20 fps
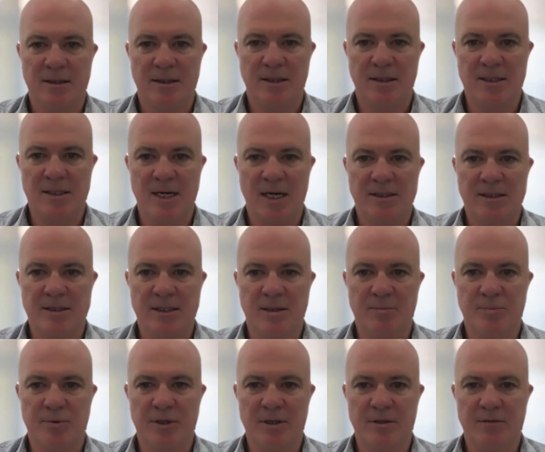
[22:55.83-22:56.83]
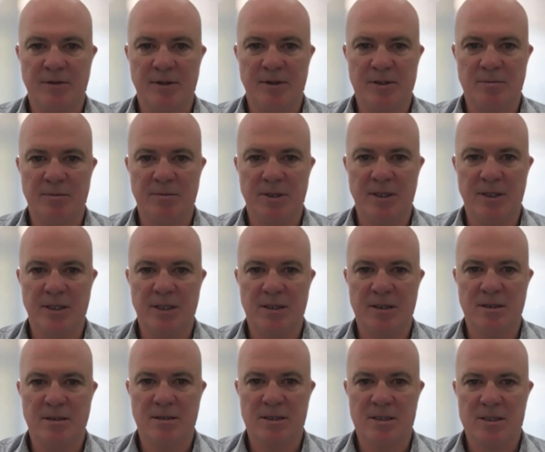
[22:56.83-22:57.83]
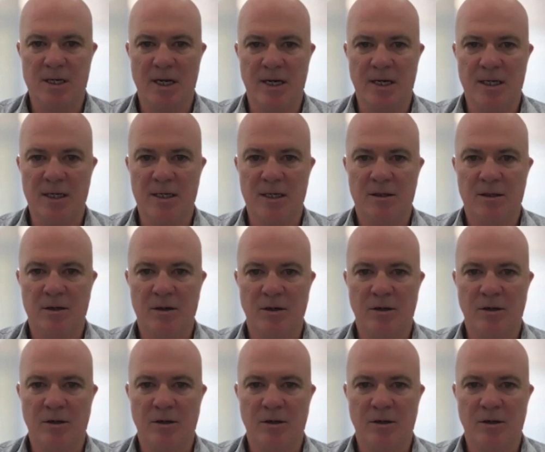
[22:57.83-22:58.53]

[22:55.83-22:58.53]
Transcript: conducting a pre-feasibility study